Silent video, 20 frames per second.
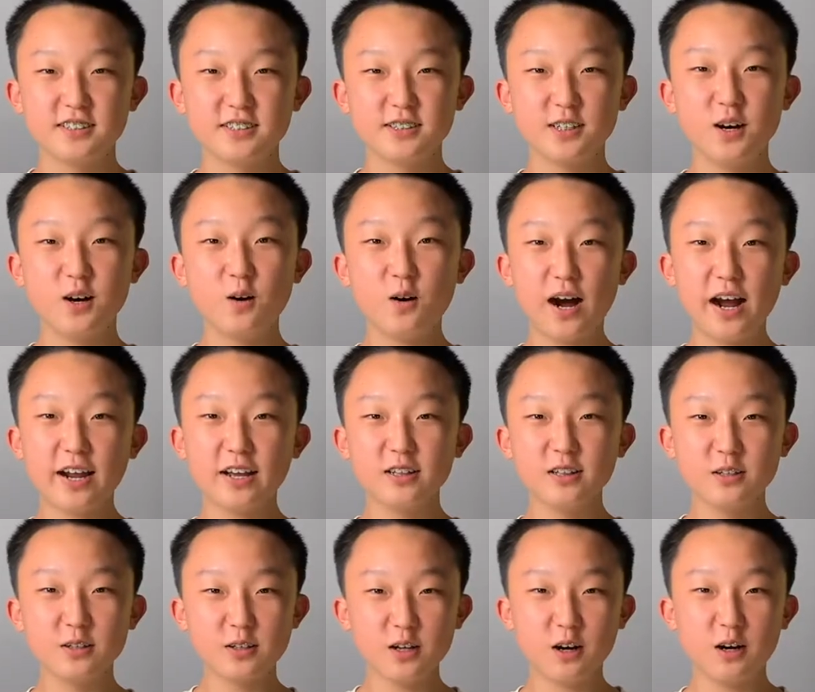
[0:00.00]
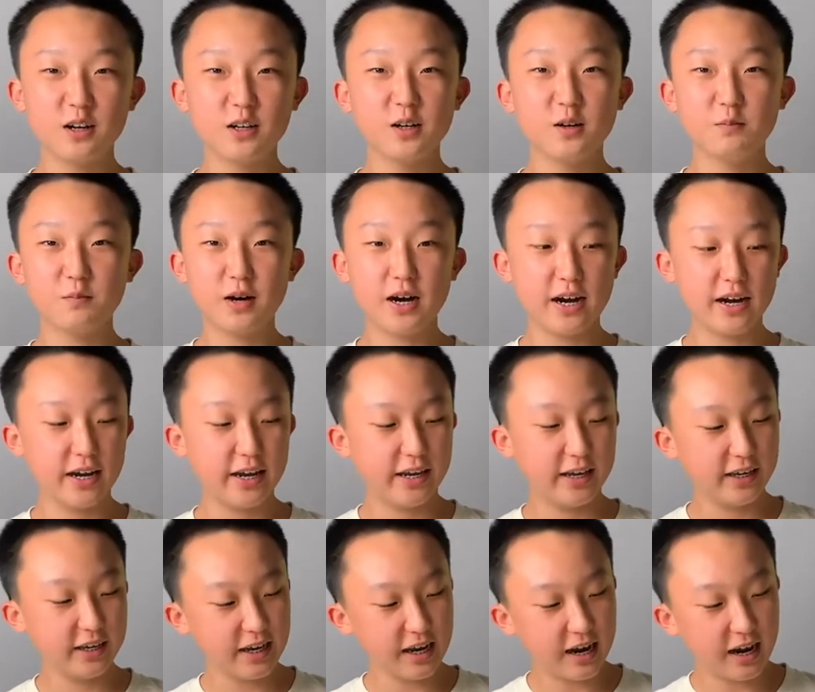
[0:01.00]
So I glued on
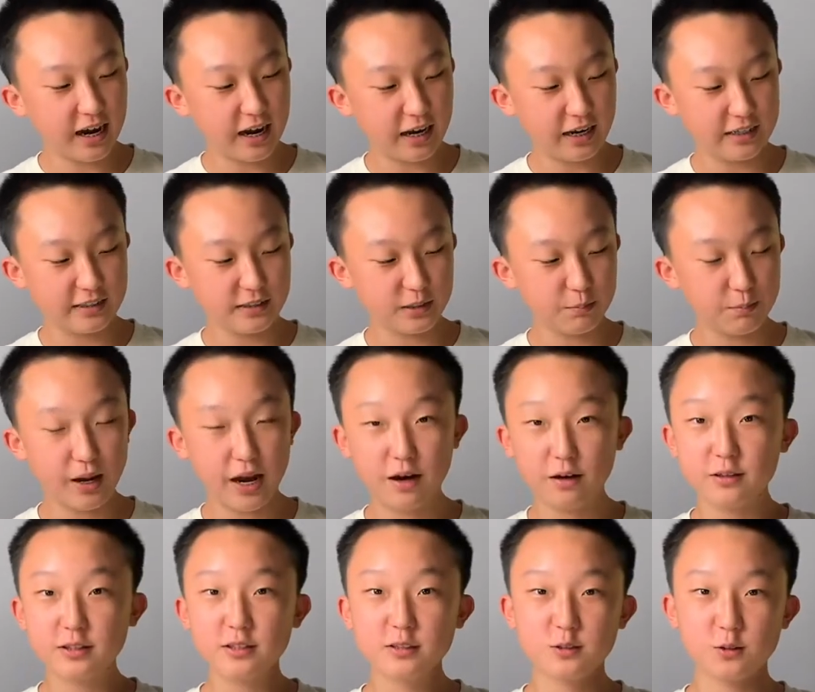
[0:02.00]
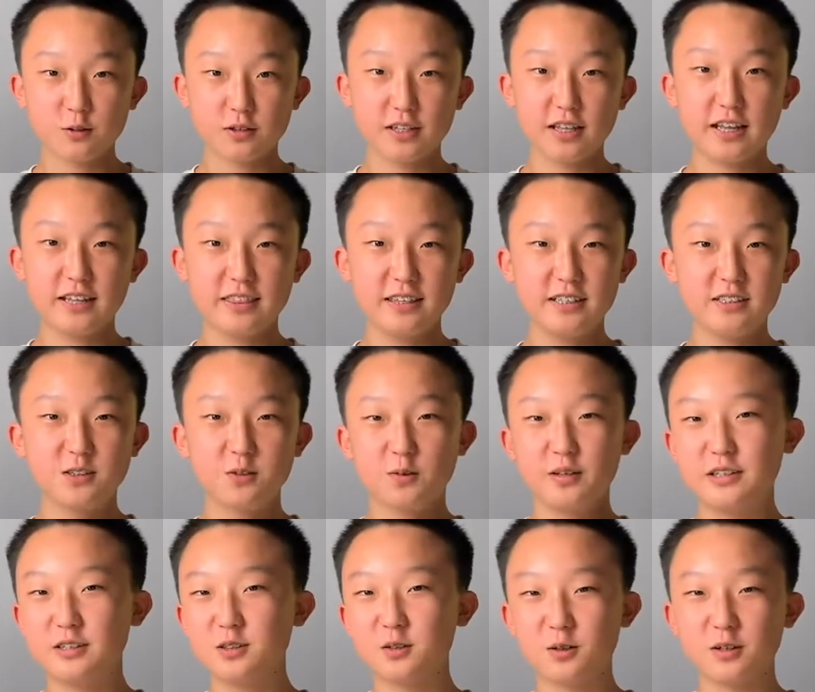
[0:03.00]
my eyes and mouth sort of like this so
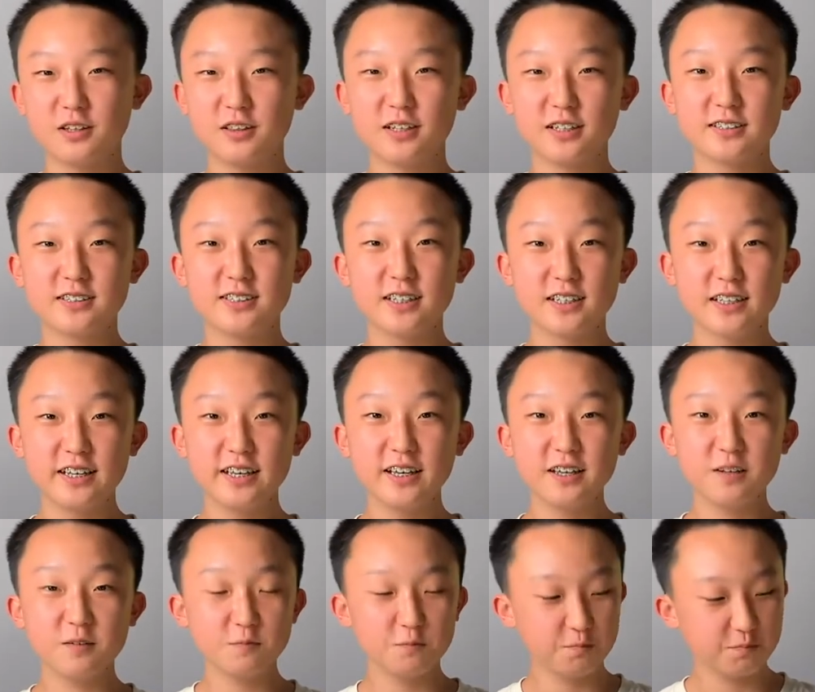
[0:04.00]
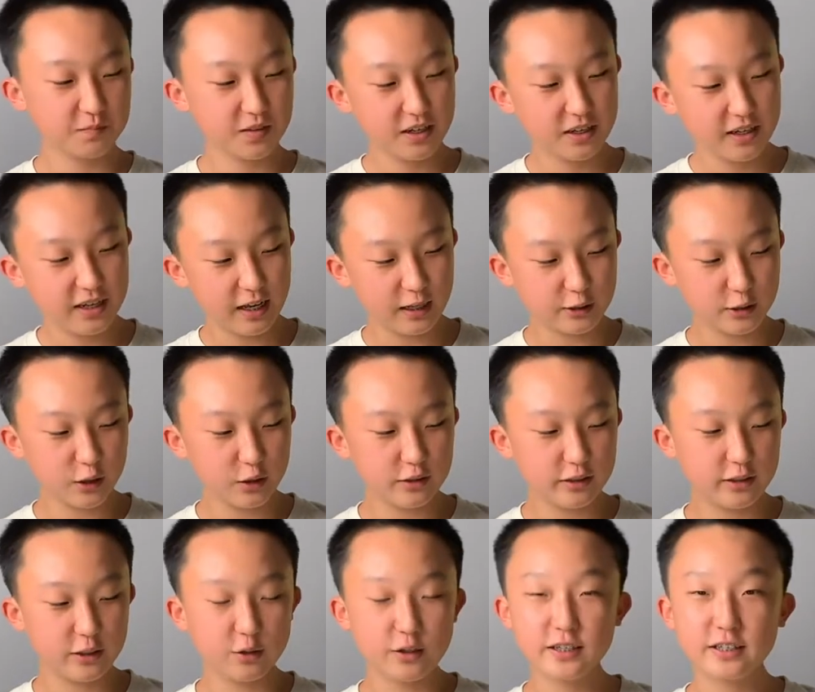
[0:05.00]
he sort of looks silly. And so
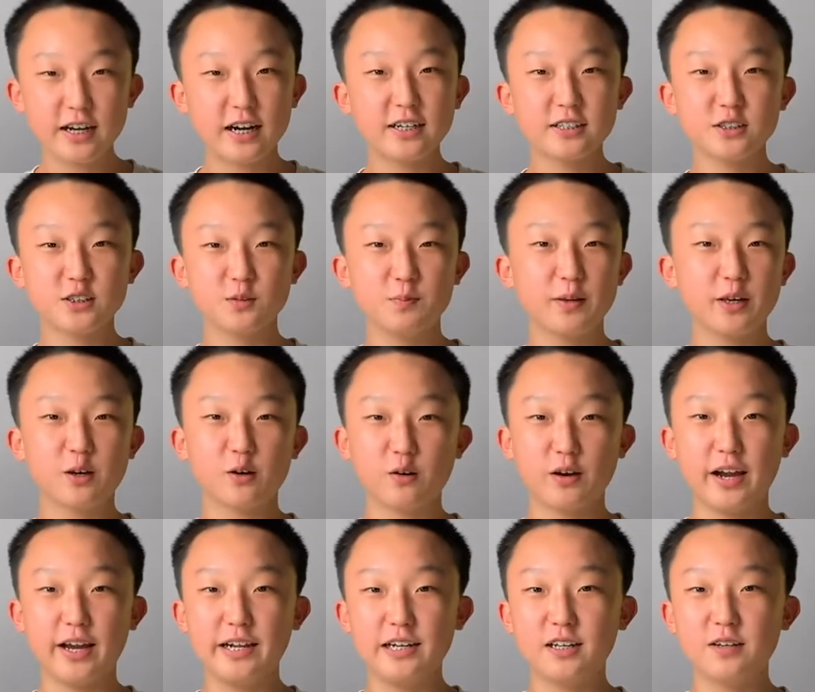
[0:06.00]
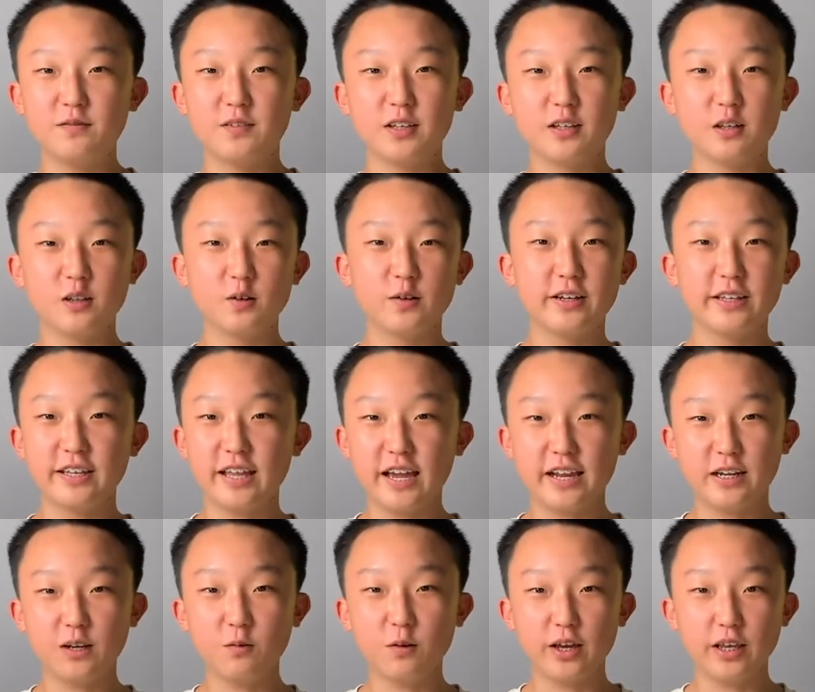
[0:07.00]
you can kind of just be creative and glue it in
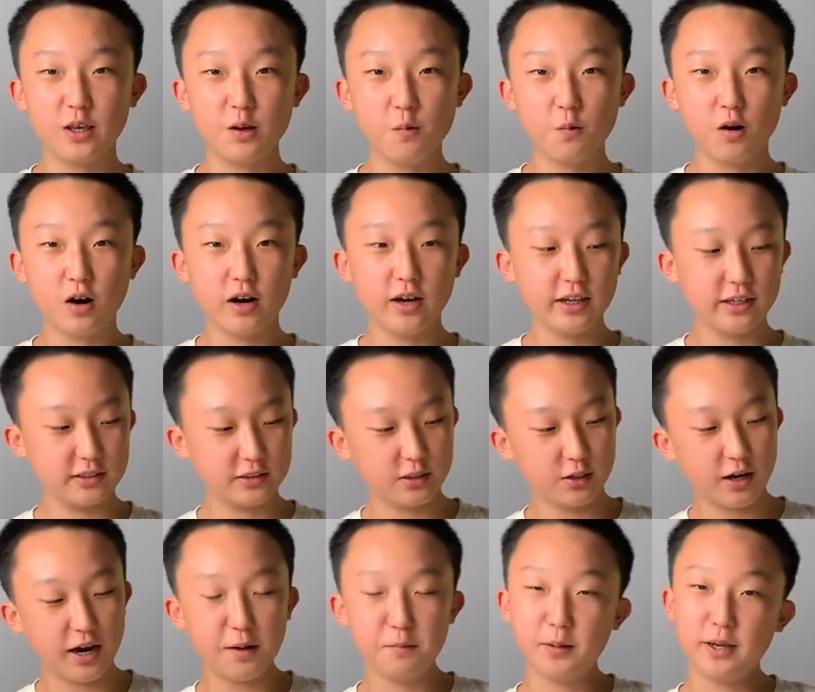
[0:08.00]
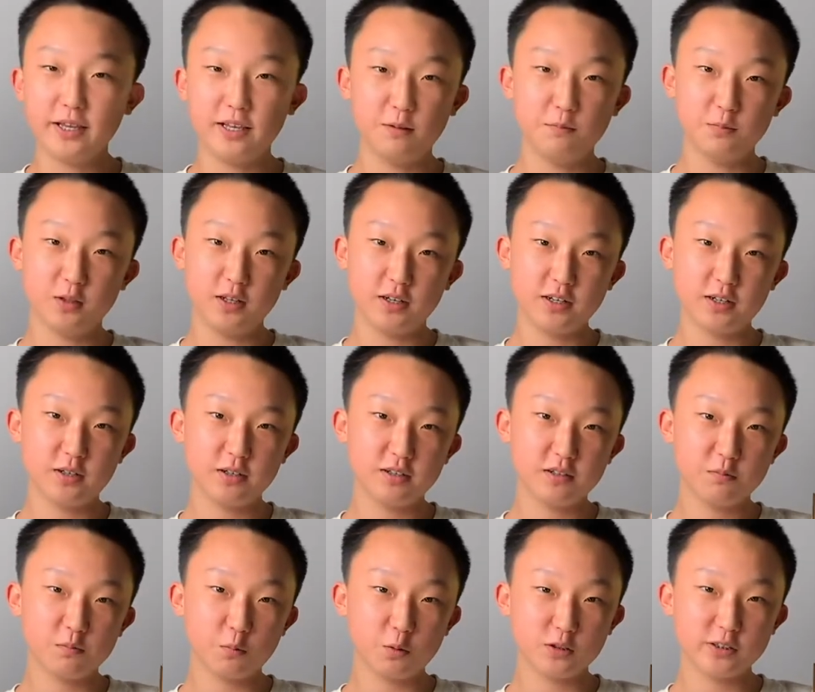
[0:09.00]
any way you want. And so I made him look
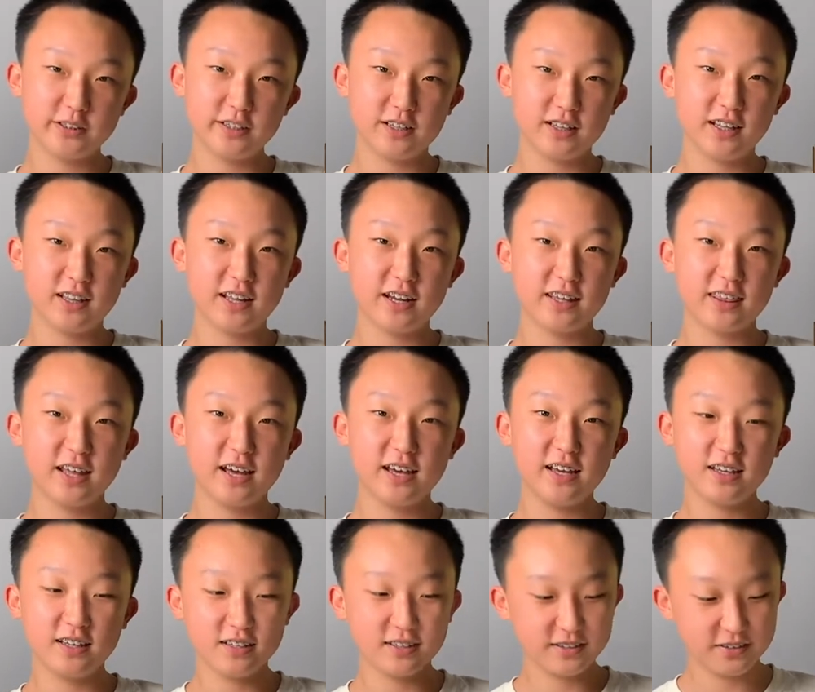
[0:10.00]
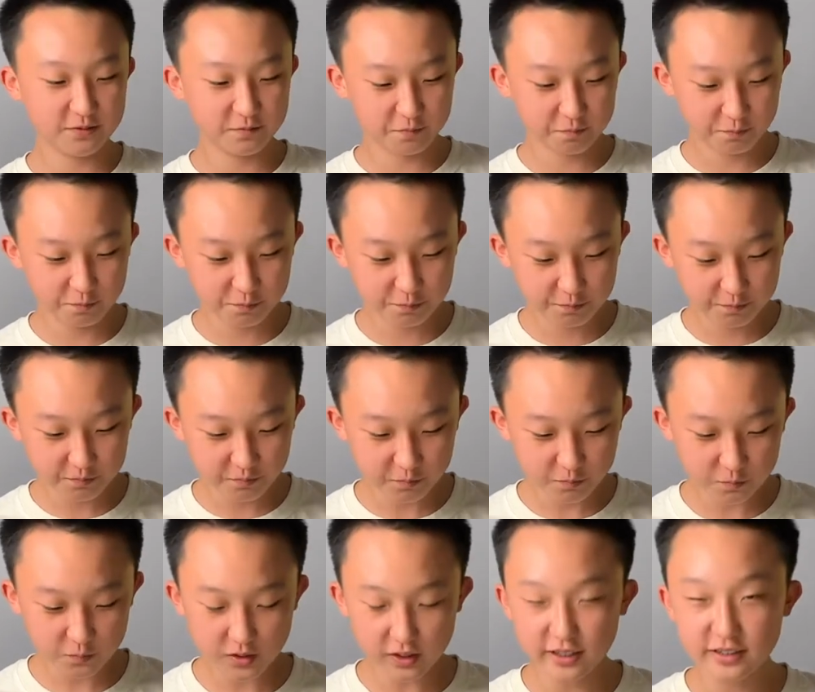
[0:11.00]
more silly like that.
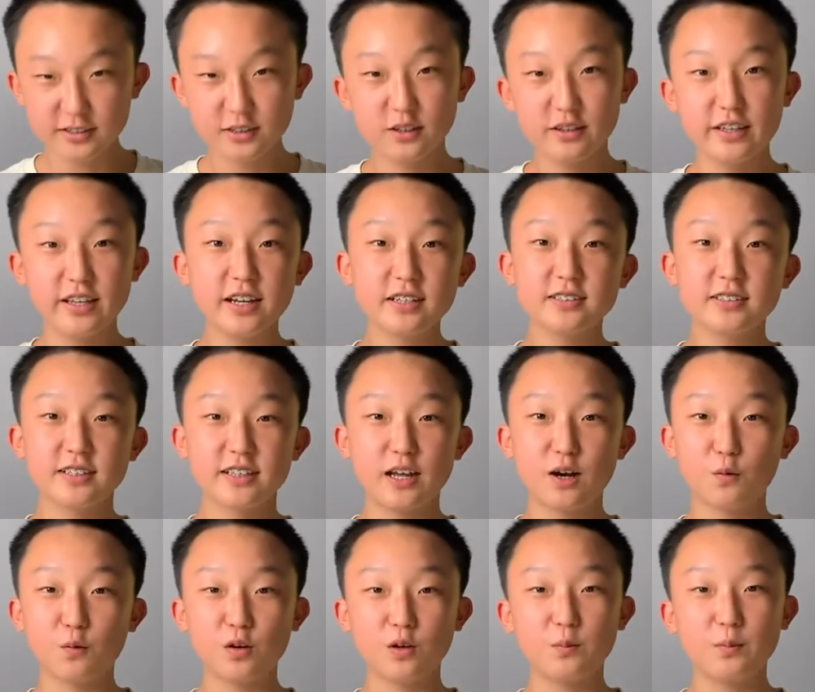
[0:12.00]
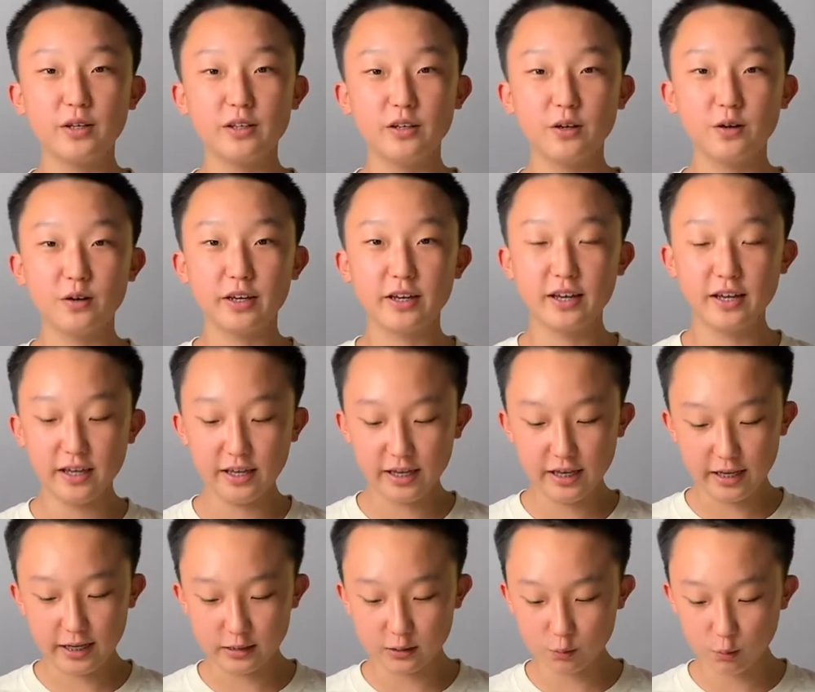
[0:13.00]
And so the next thing that we're going to be doing
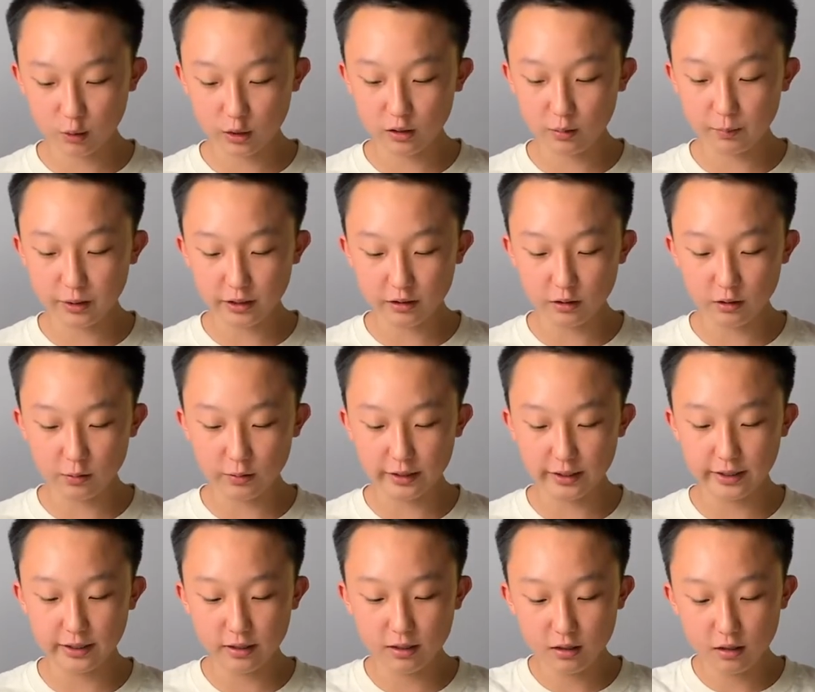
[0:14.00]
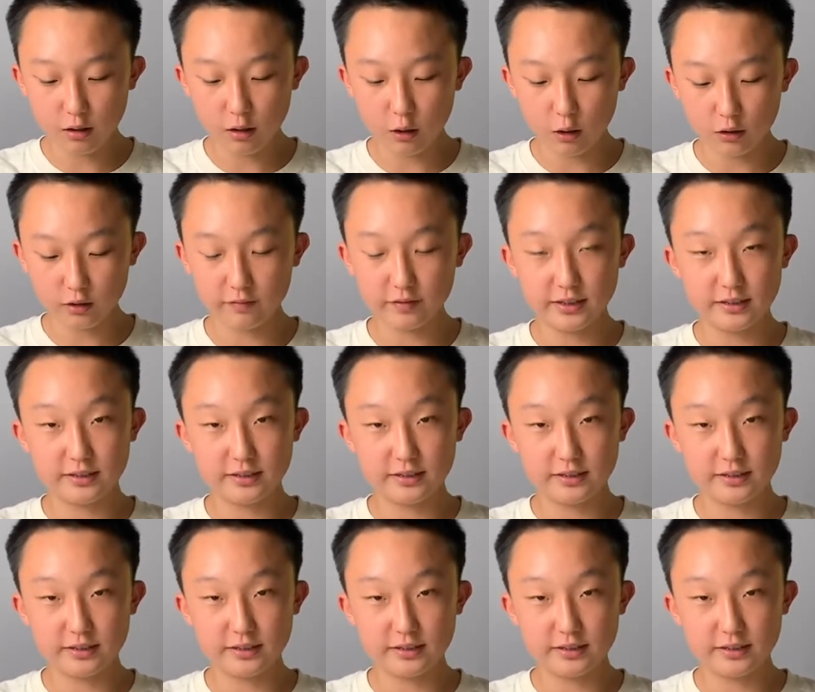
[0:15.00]
is we're going to be gluing all of the